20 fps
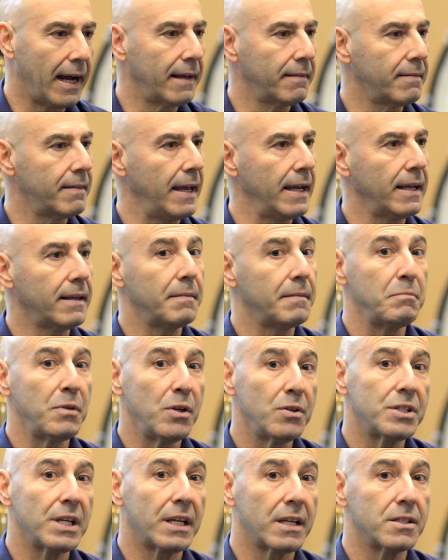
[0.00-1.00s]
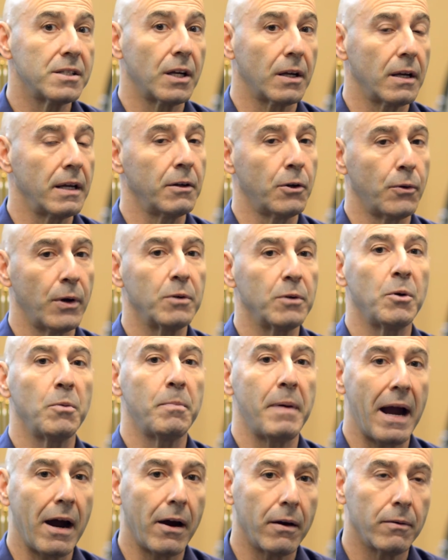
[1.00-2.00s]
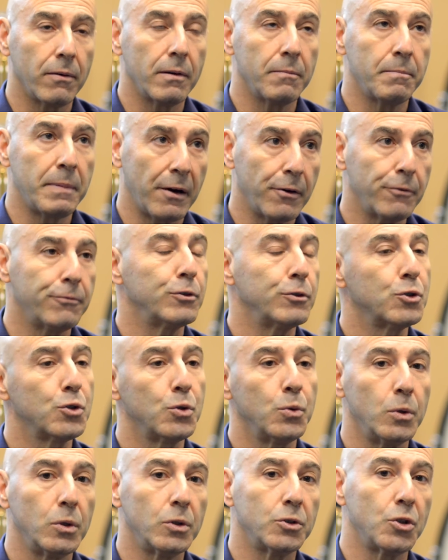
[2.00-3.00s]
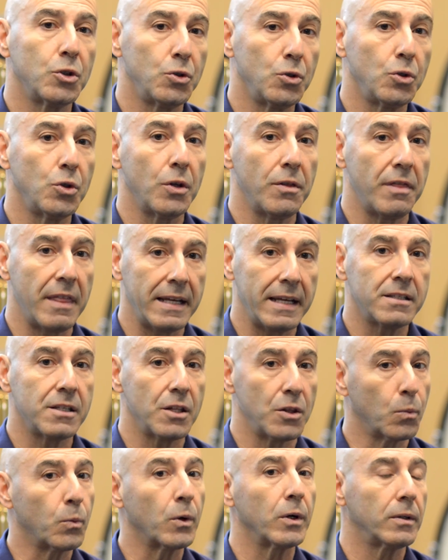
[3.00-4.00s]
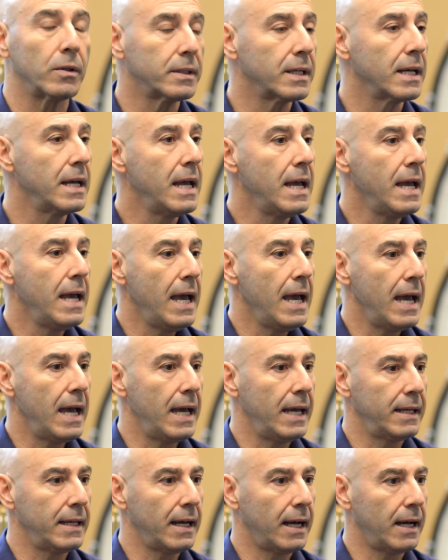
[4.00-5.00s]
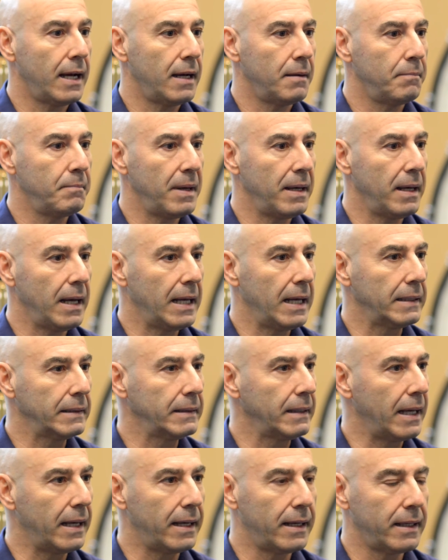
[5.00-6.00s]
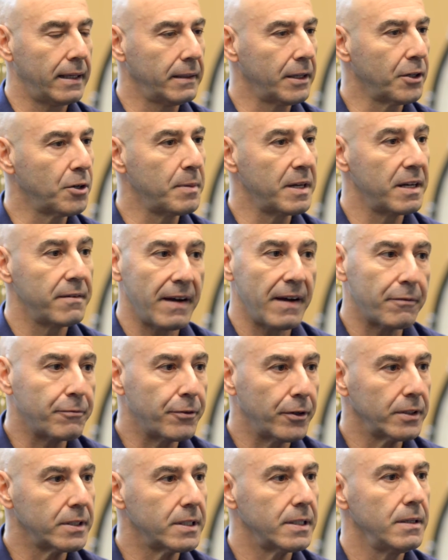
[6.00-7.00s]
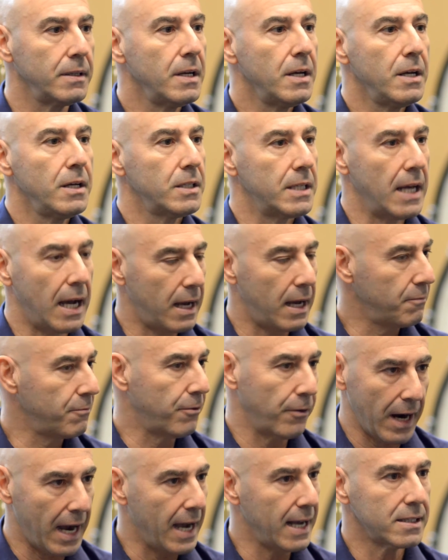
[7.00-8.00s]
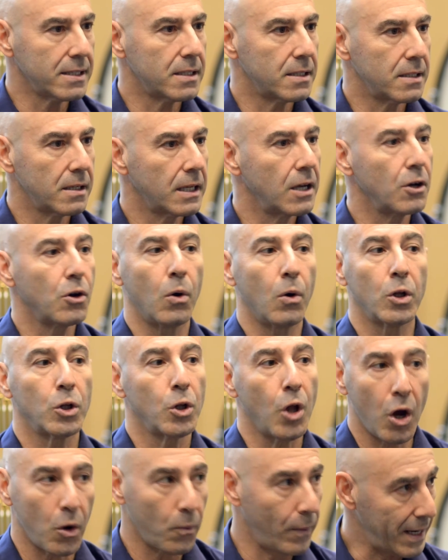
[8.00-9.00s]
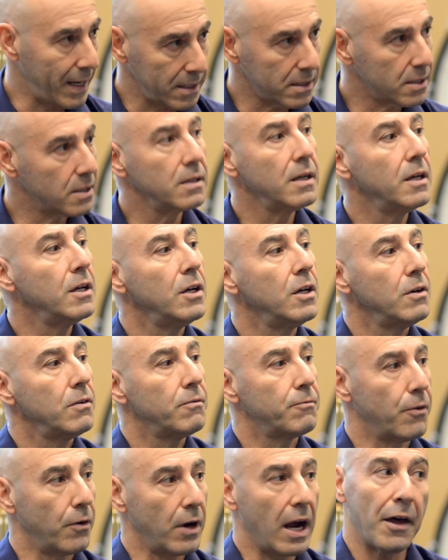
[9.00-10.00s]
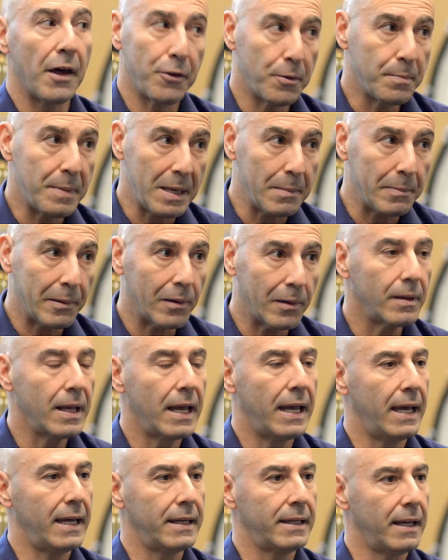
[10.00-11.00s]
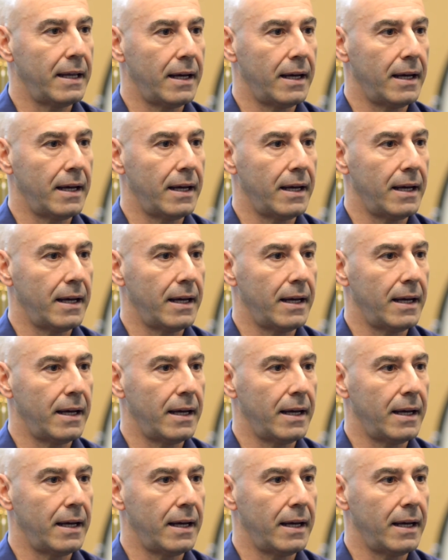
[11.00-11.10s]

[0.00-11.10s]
think music is an incredible, powerful tool to do good things in the world. And a little bit of effort for us can go a long ways for other people. And